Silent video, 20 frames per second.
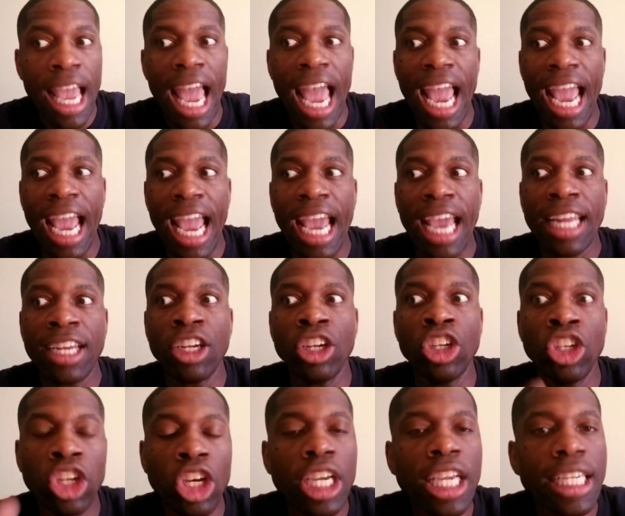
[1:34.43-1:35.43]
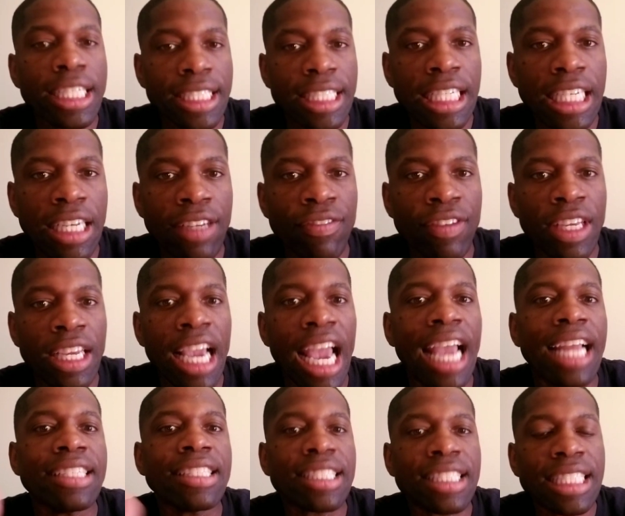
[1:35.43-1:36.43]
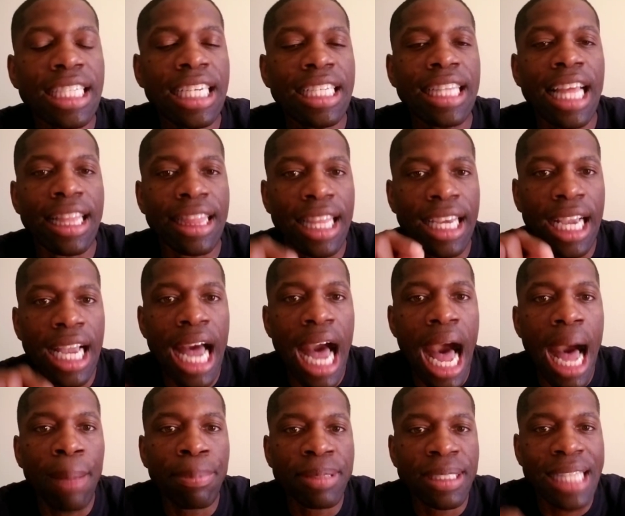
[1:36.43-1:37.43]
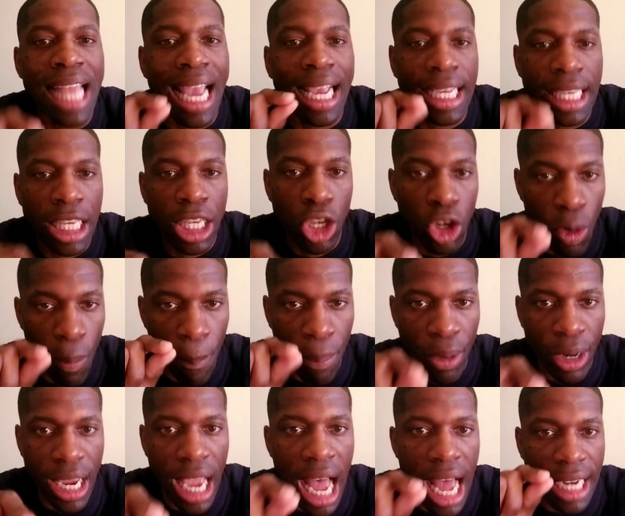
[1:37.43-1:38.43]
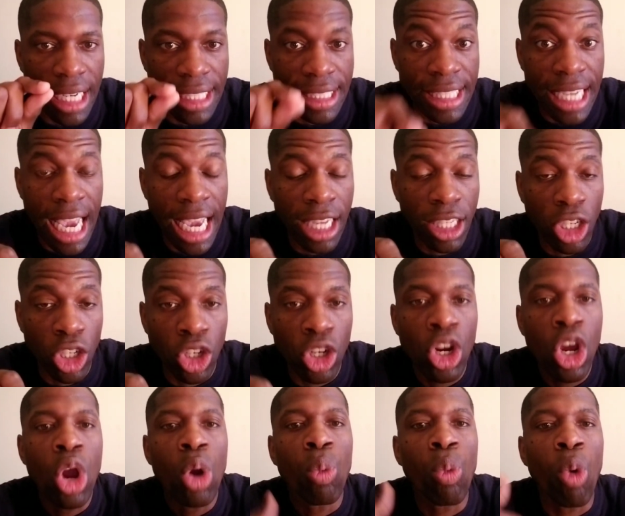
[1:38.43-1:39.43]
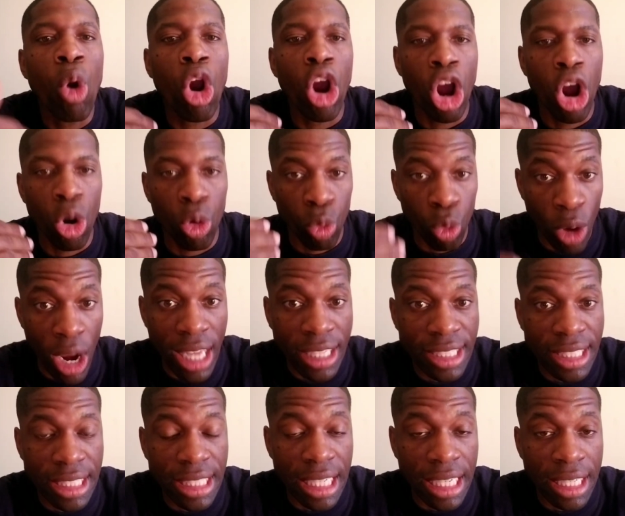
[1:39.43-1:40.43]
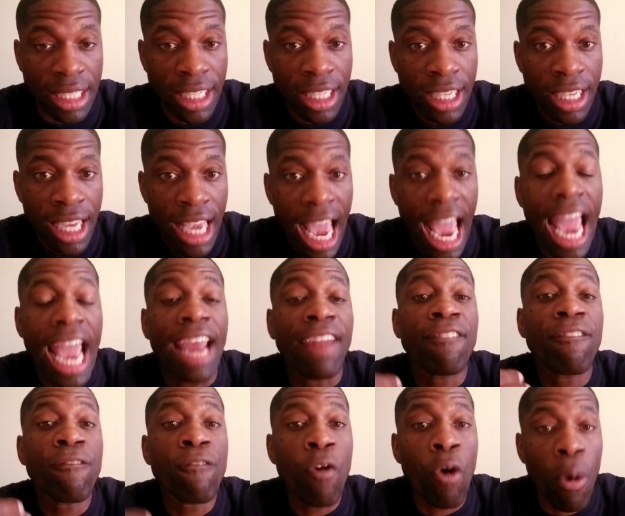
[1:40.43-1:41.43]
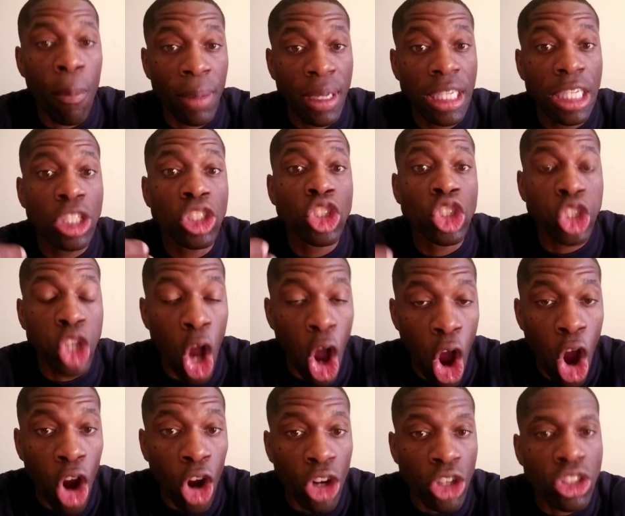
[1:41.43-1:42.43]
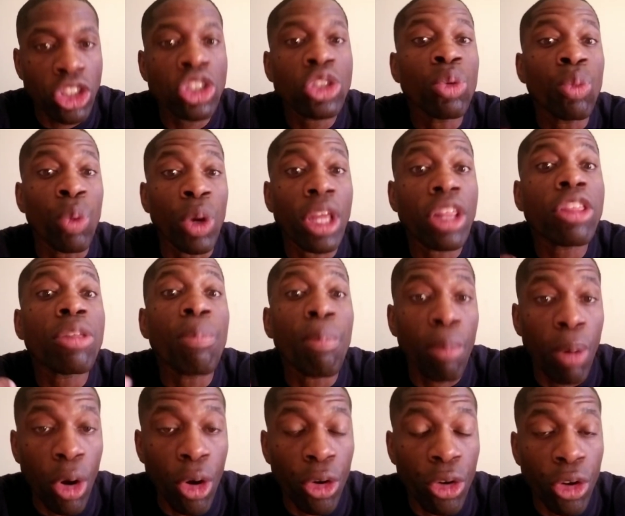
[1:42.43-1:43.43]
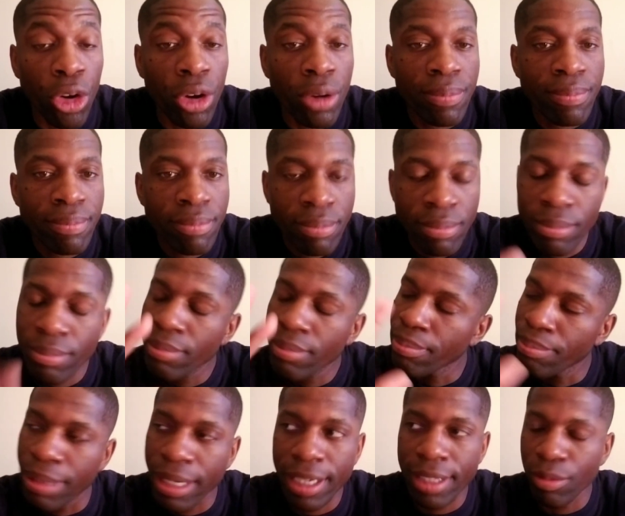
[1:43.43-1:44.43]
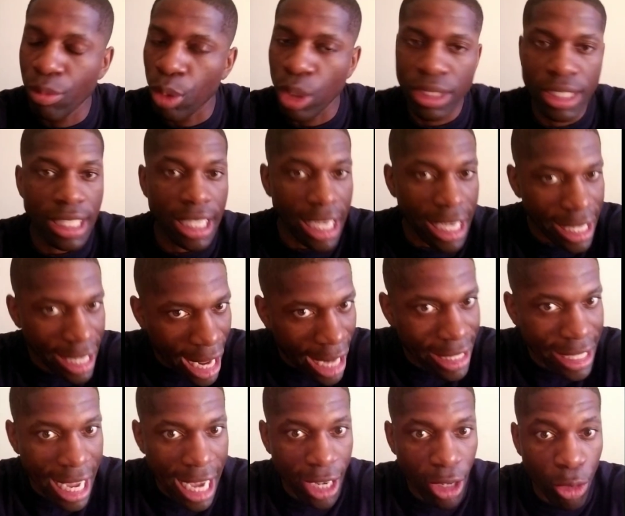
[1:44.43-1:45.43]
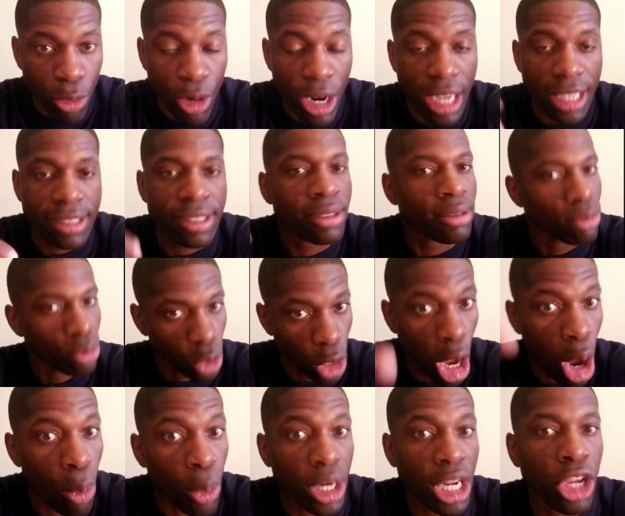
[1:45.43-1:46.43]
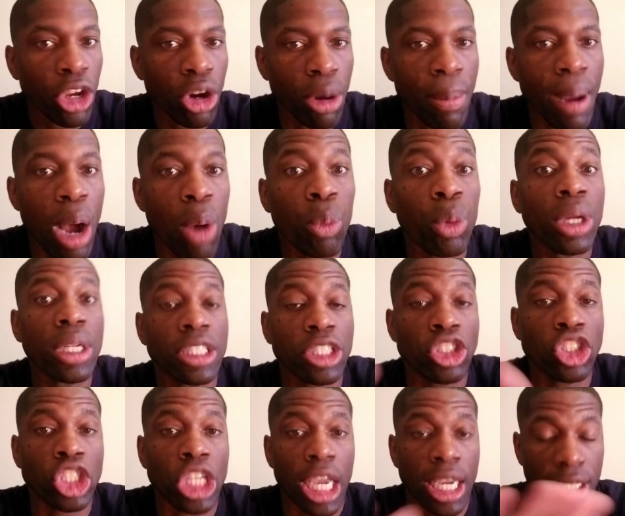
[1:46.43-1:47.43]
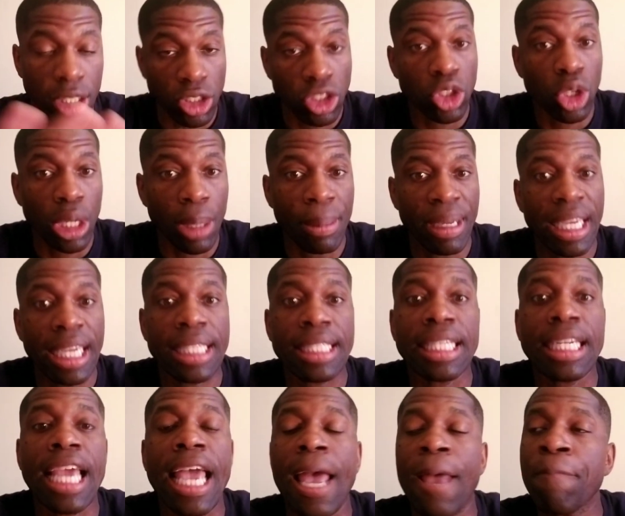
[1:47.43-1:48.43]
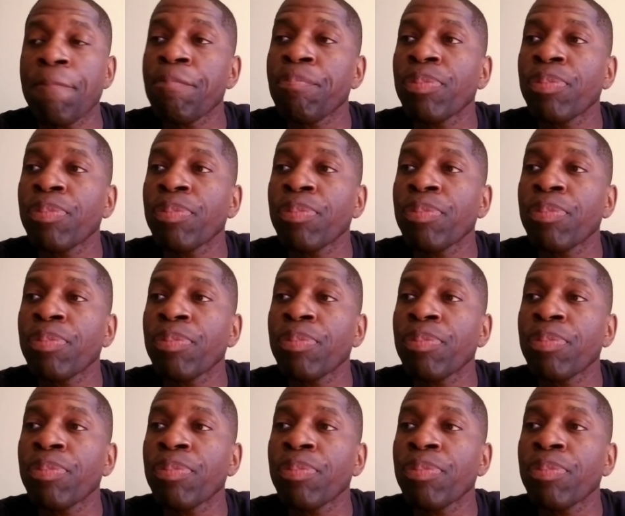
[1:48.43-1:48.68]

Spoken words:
and look at TV and see that the cops that killed Breonna Taylor were arrested and formally charged with murder. But once again, I digress. Y'all want to hear about Will and Jada, so let me get to that.